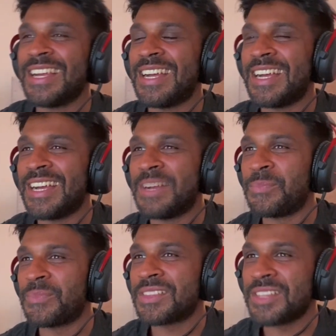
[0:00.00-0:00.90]

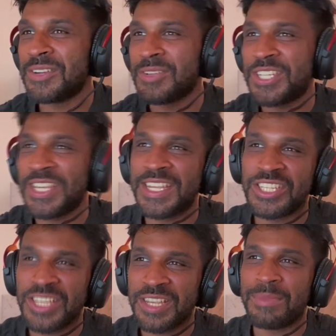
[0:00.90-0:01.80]
So Chitty
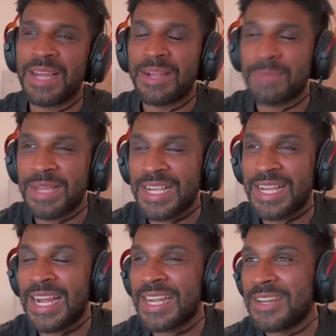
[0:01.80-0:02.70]
Chitty Bang Bang,
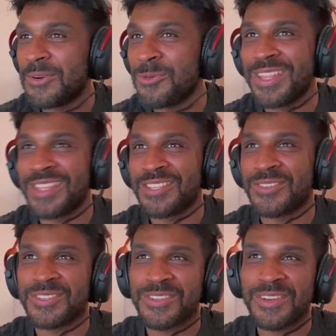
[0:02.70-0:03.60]
I don't know what the
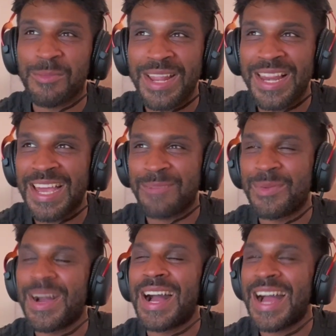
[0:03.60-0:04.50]
song is gonna be like,
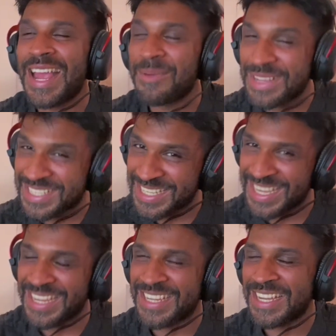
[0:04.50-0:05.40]
but I am excited.